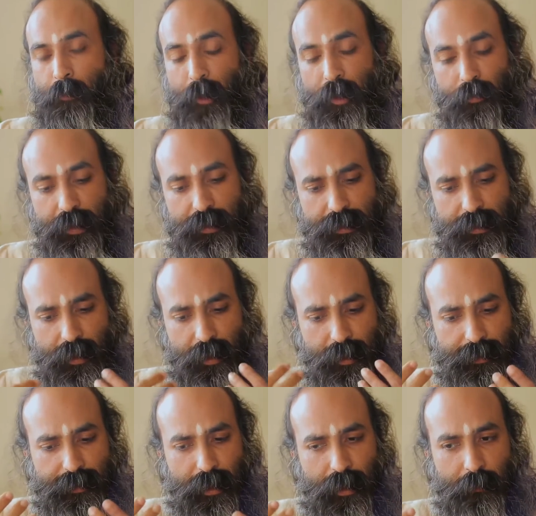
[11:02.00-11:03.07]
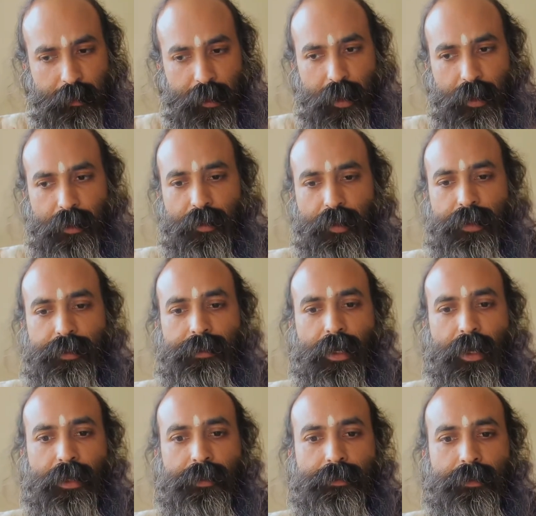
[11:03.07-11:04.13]
But we still celebrate this
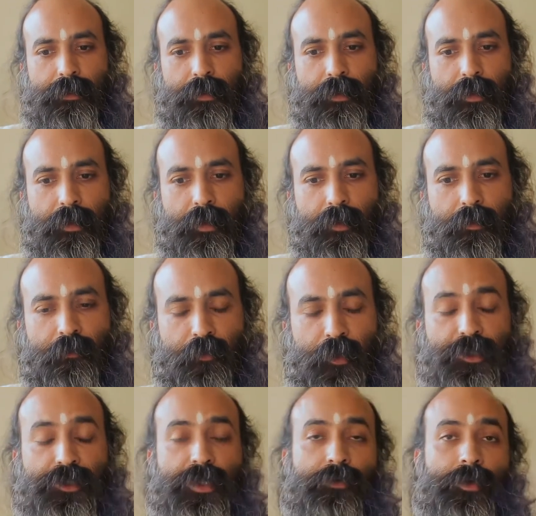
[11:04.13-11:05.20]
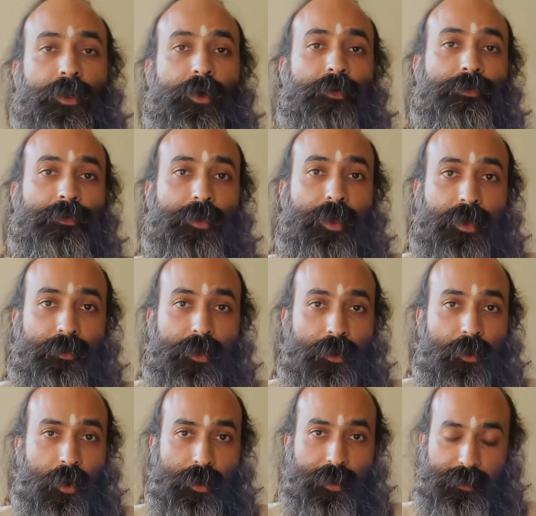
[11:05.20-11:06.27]
as a festival of Devi
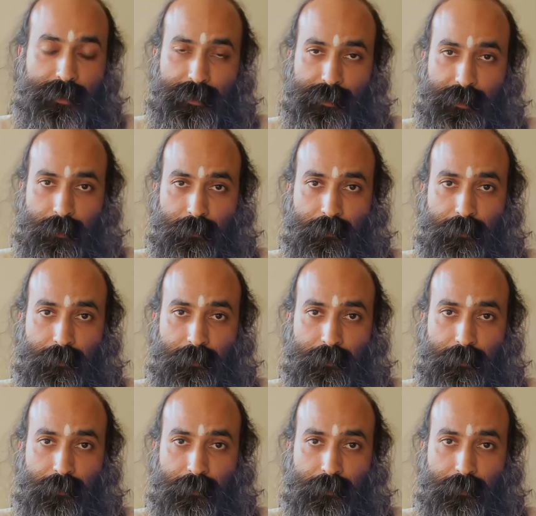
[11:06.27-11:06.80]
goddess.